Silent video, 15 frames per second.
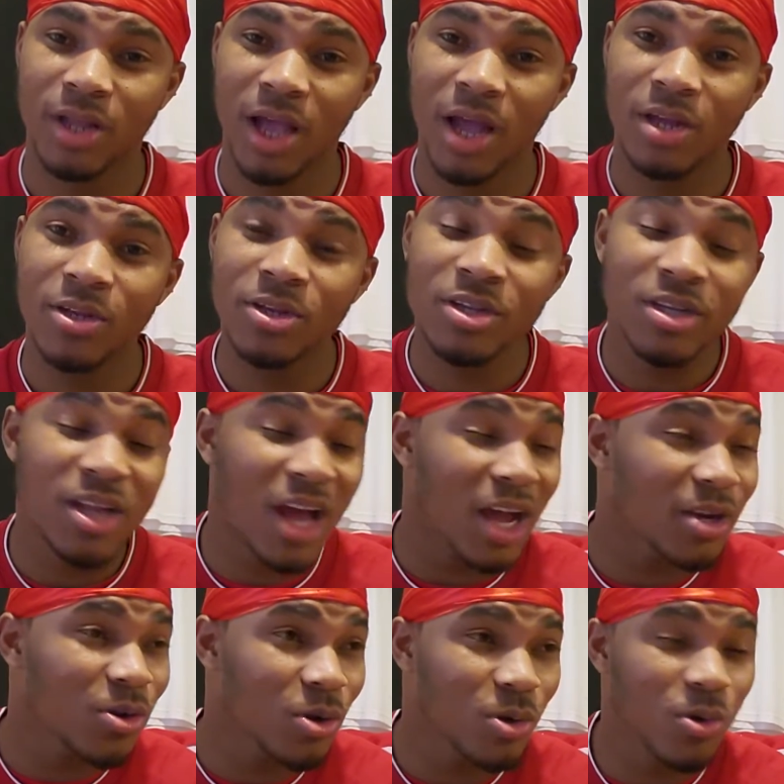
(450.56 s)
I did I
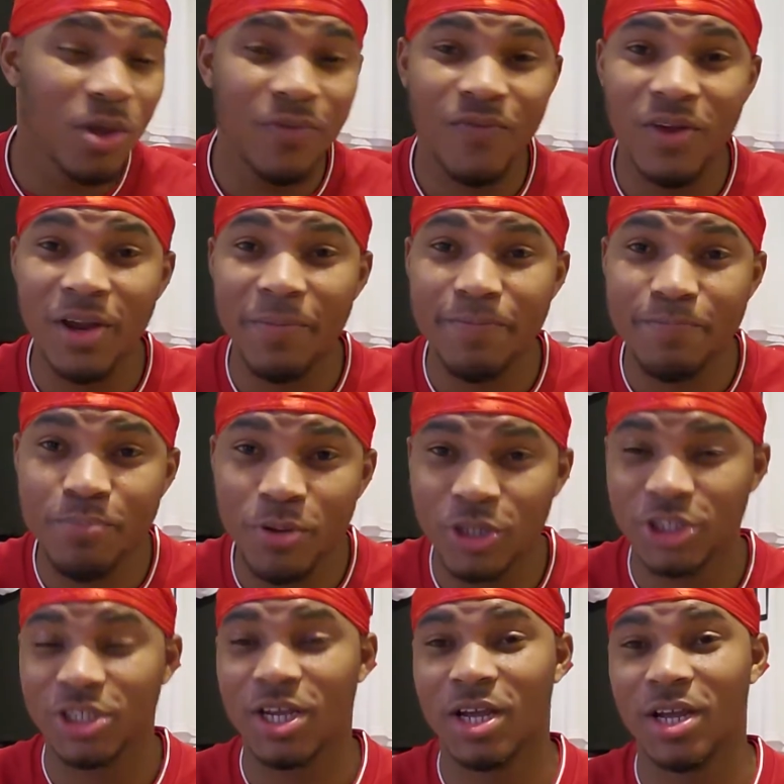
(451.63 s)
don't know if I the
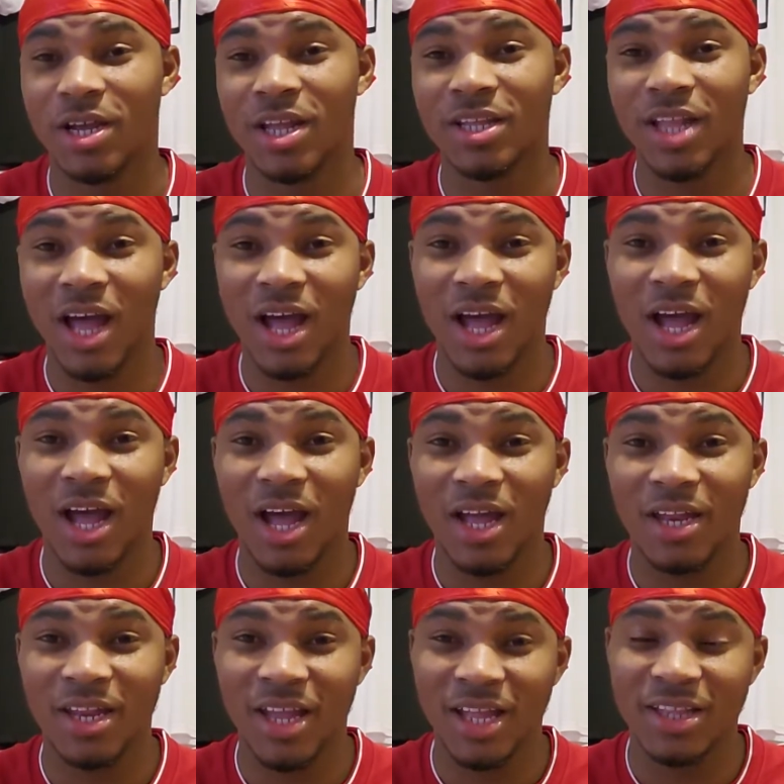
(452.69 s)
pressure that
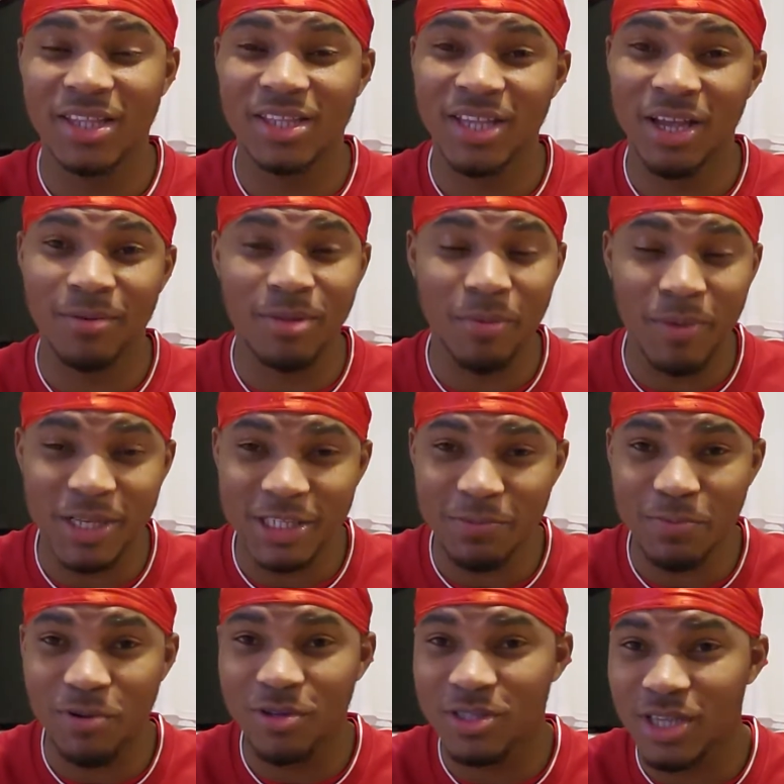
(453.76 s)
that Tottenham and
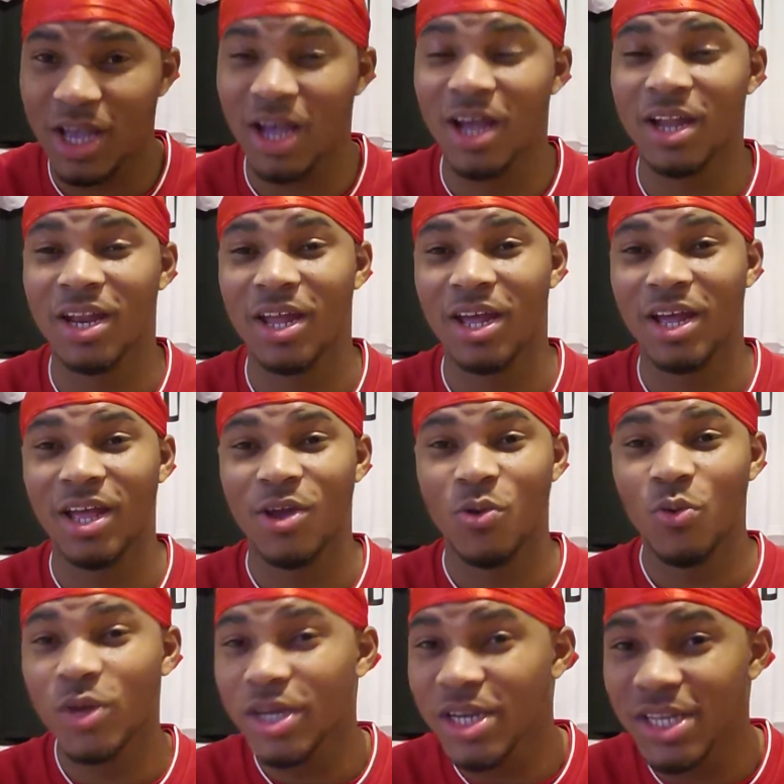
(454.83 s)
Spurs under
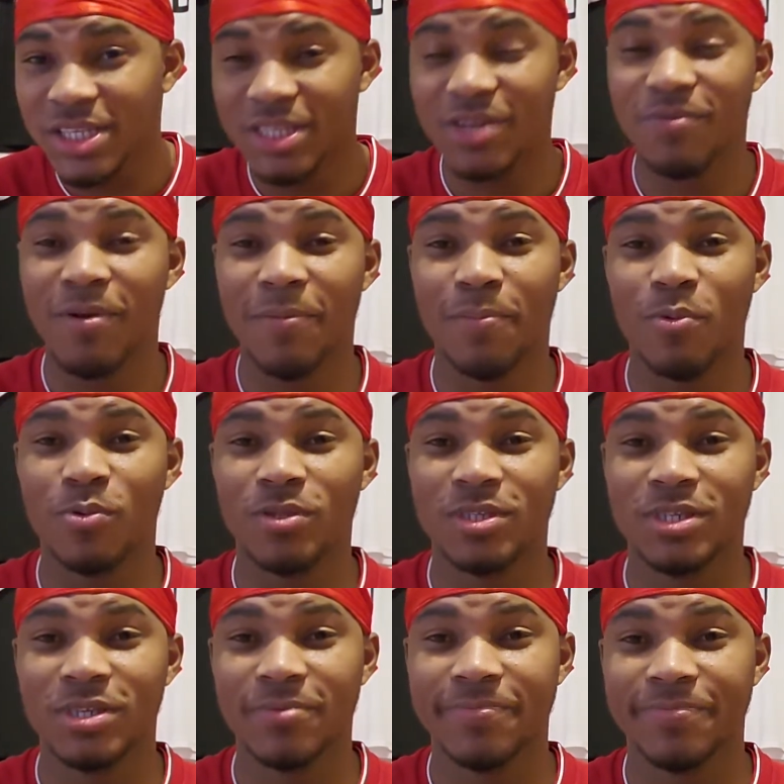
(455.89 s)
with this Liverpool
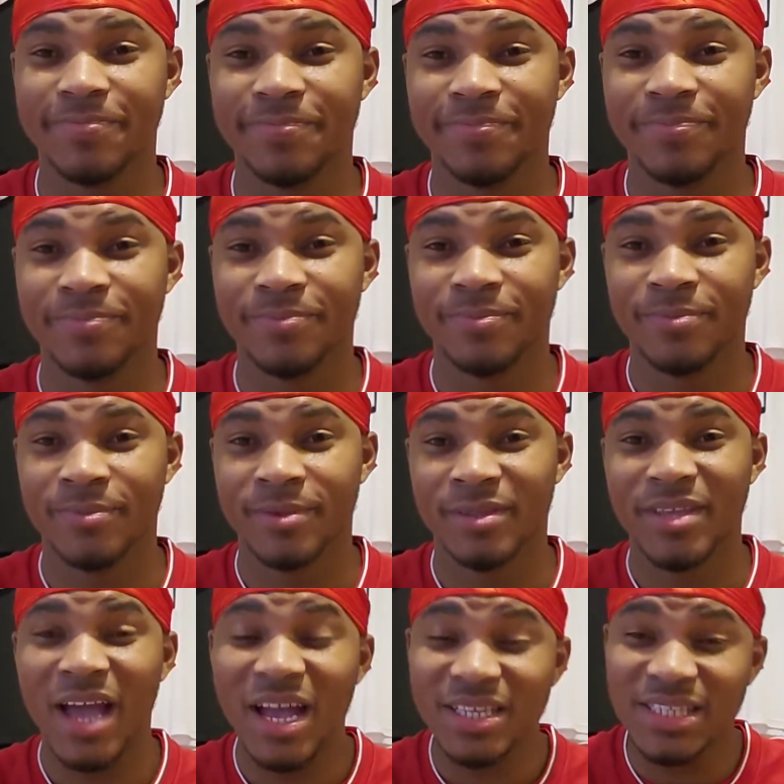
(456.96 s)
team.
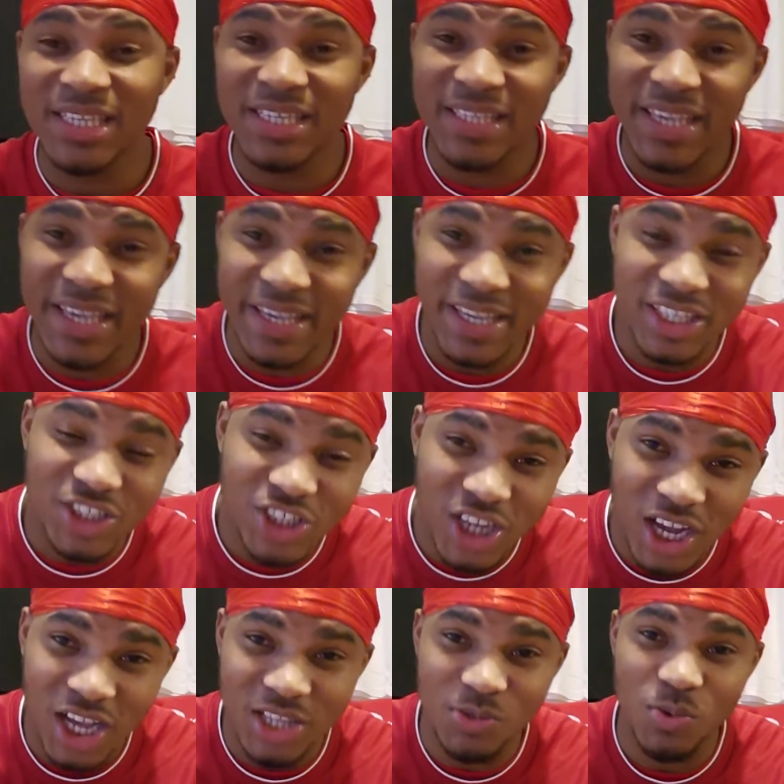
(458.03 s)
You has to take a
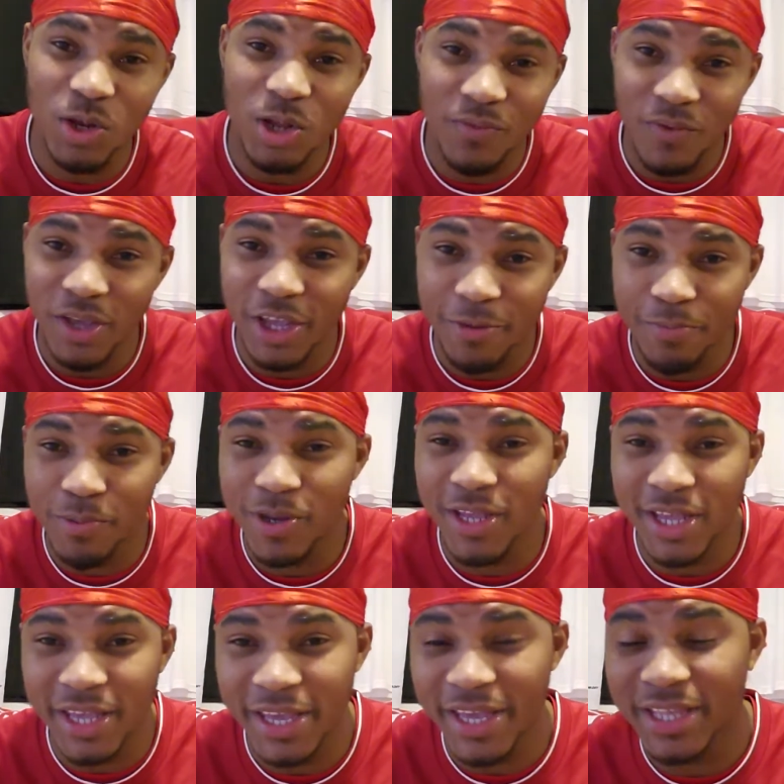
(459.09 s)
chance whenever you're
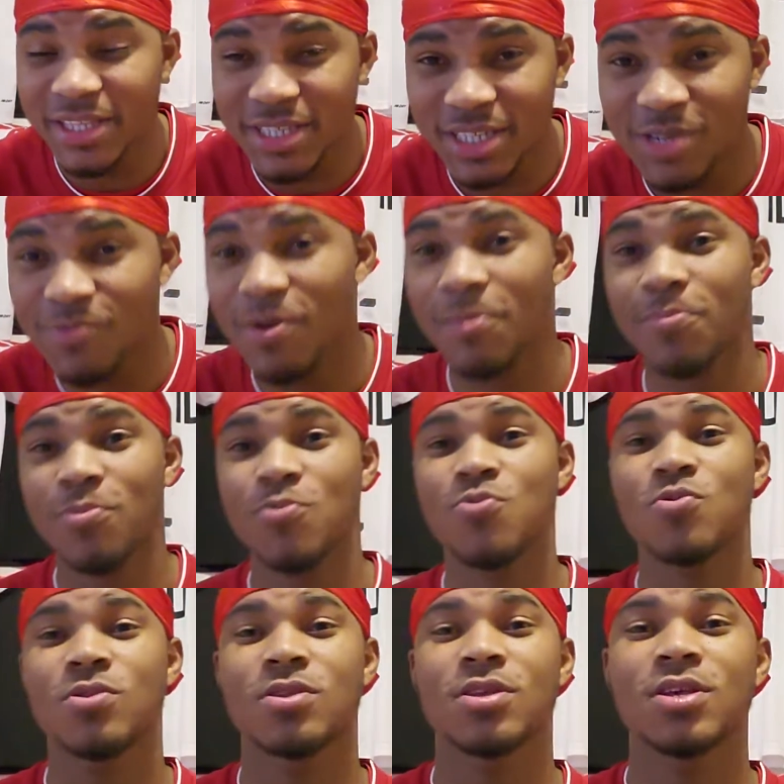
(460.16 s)
playing against Liverpool.
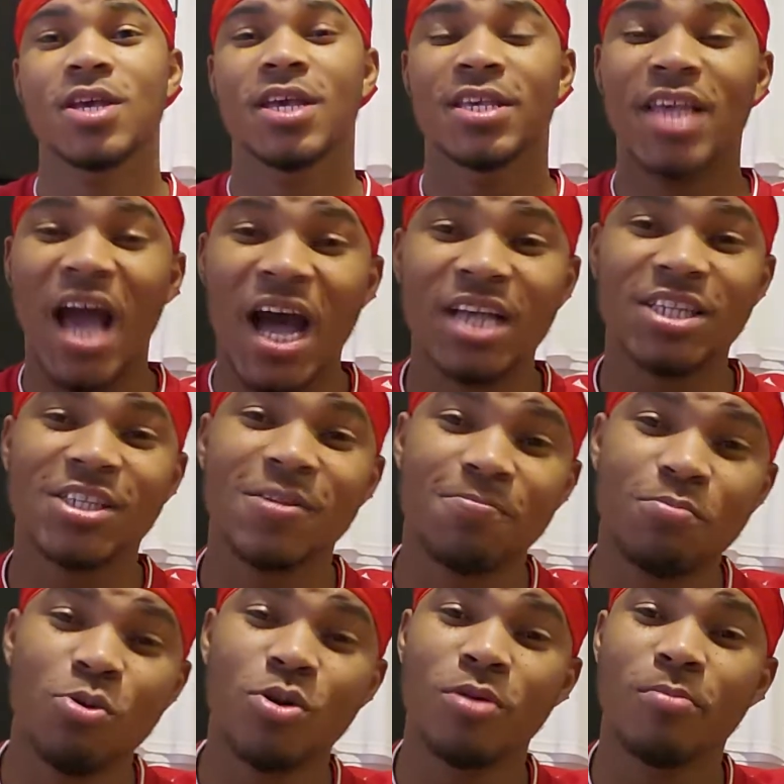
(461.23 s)
You has to
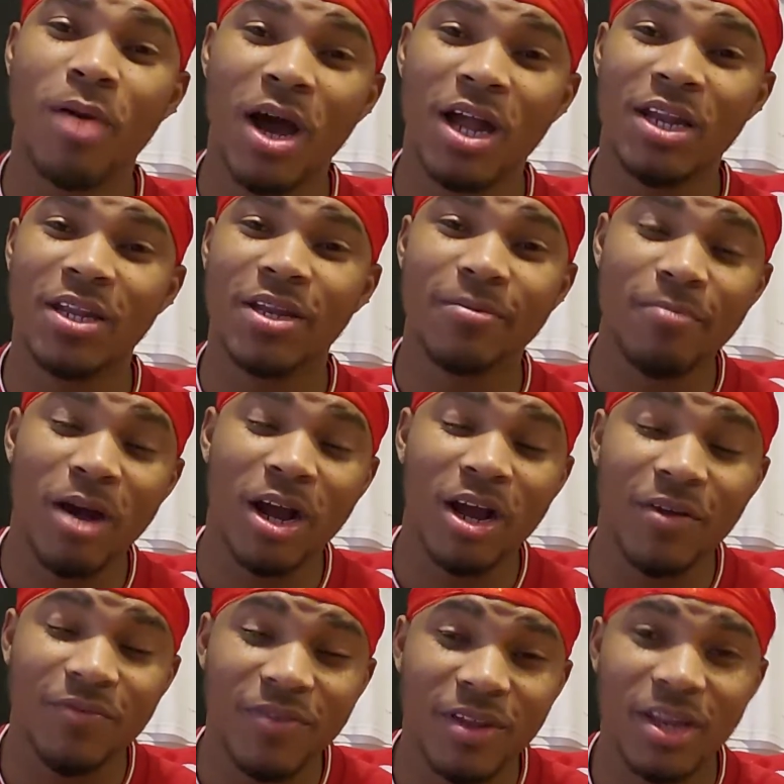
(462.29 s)
put the ball in the back
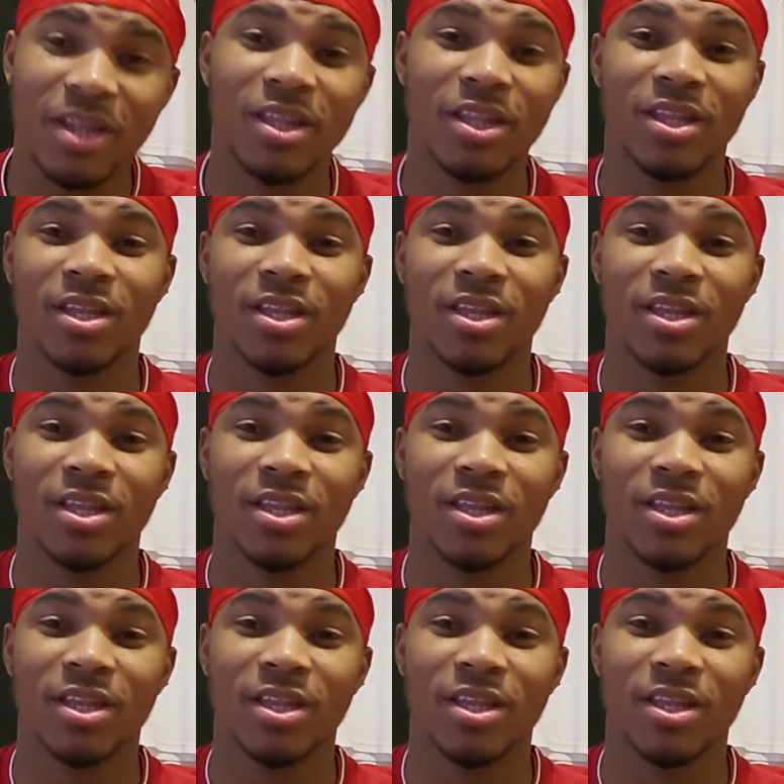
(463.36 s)
of the net.